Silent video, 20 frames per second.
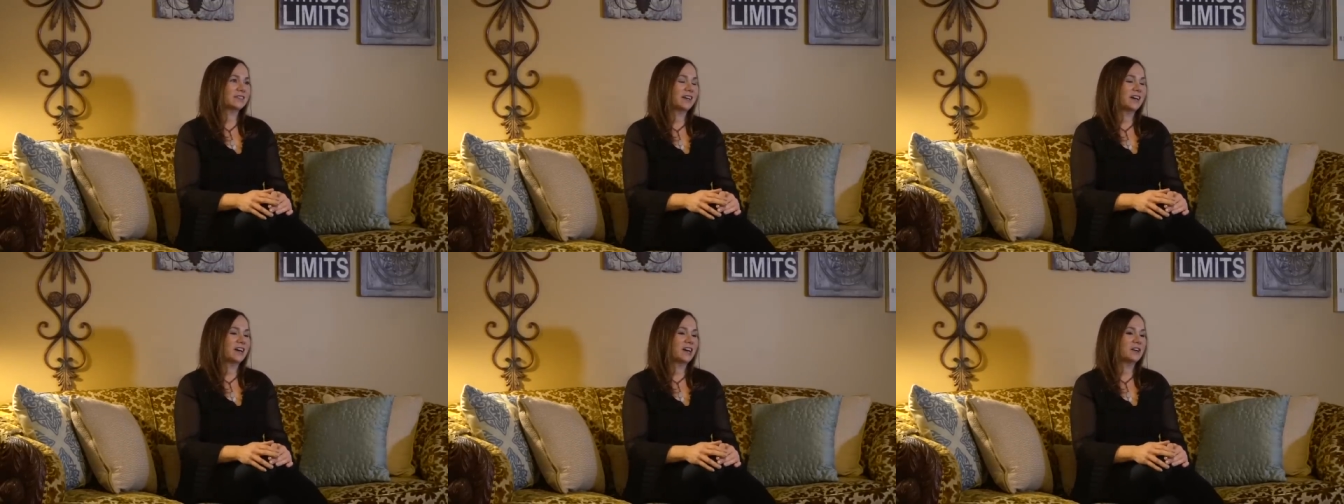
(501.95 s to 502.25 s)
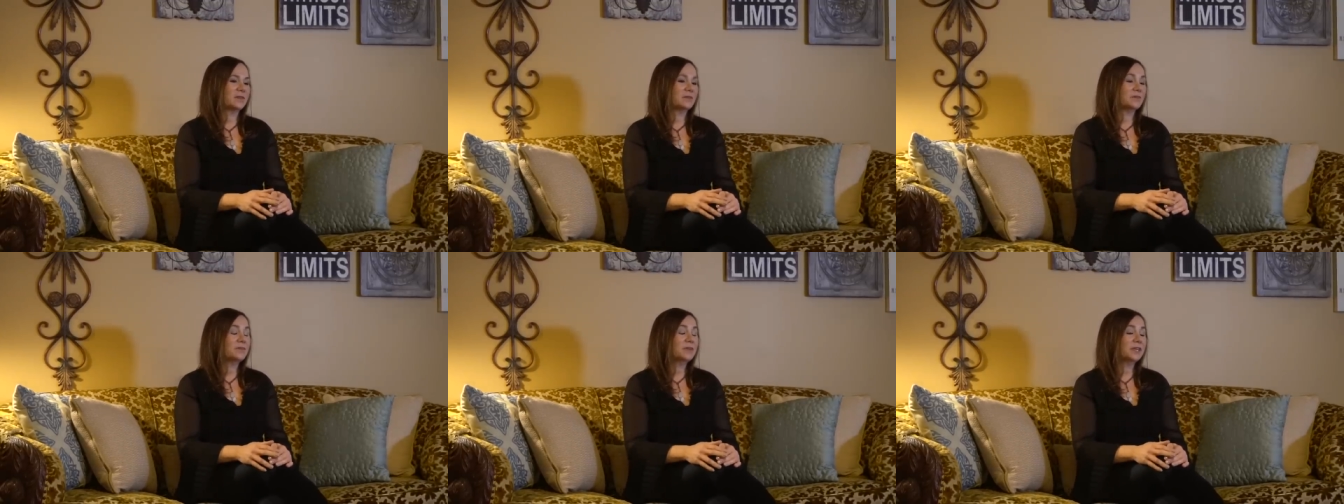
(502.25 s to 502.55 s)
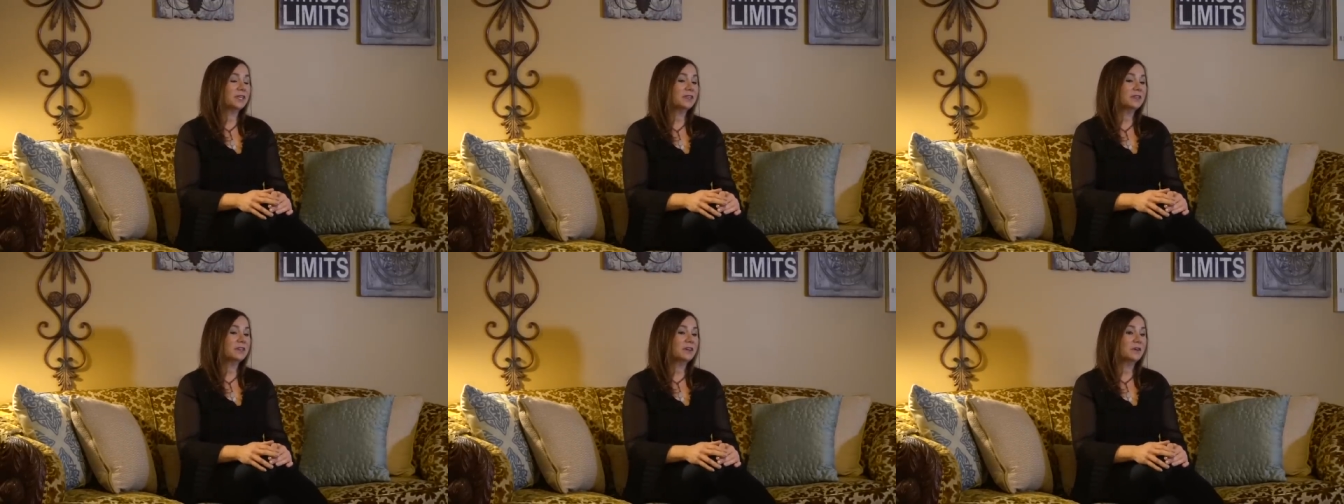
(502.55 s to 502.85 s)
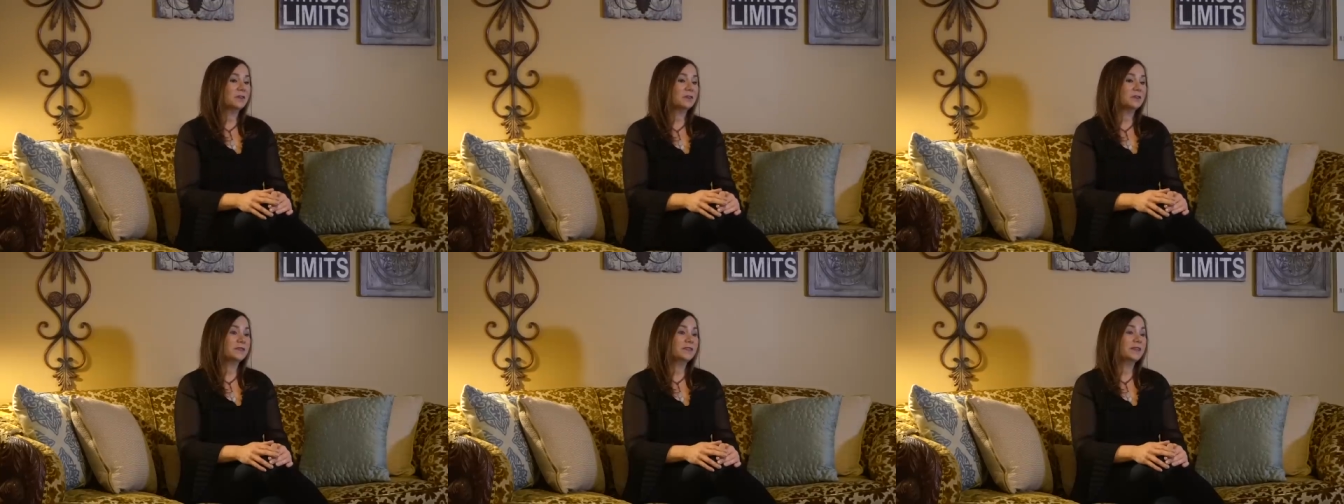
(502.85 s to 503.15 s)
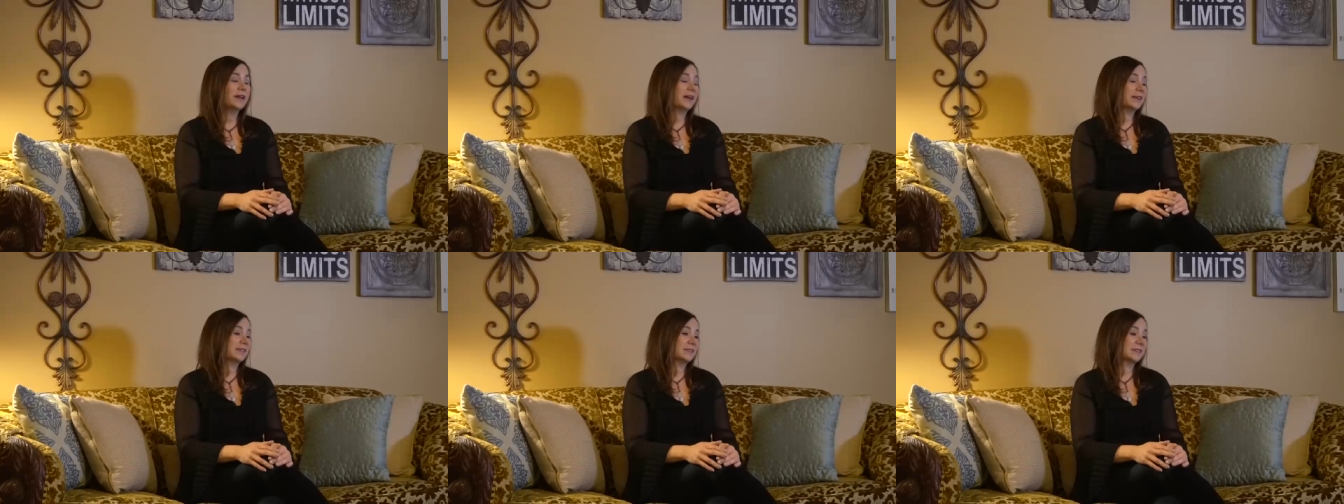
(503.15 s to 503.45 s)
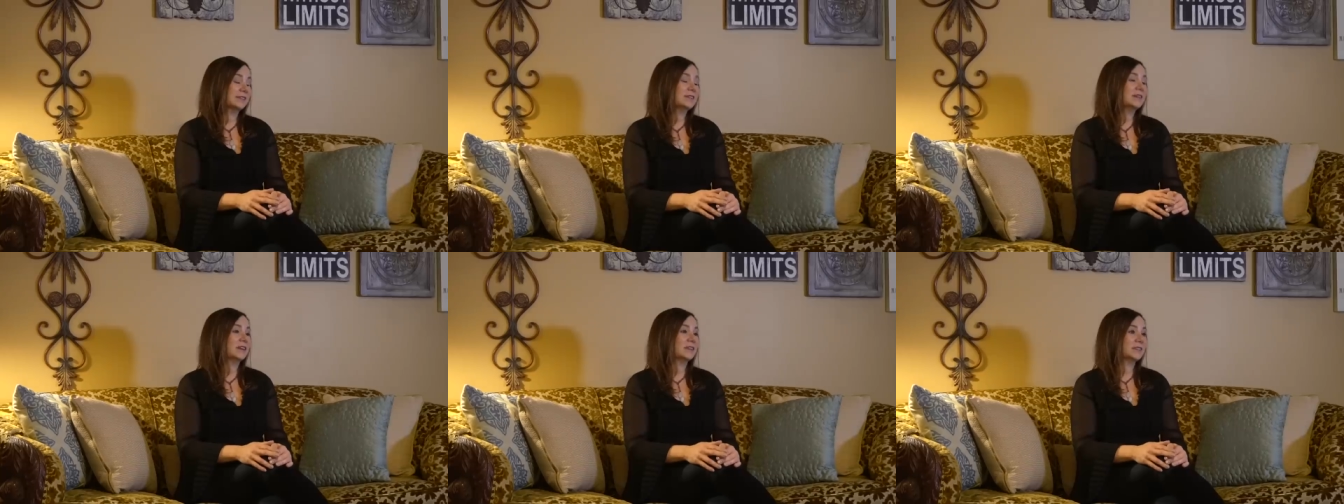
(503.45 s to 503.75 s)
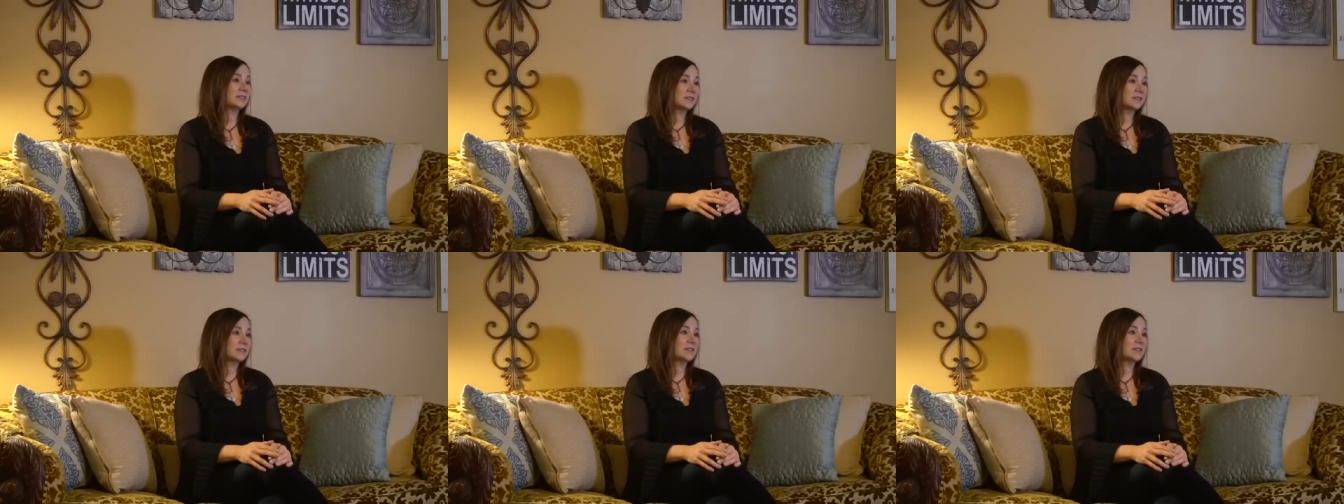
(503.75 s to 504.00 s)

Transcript: Um, but, you know, yes, it does.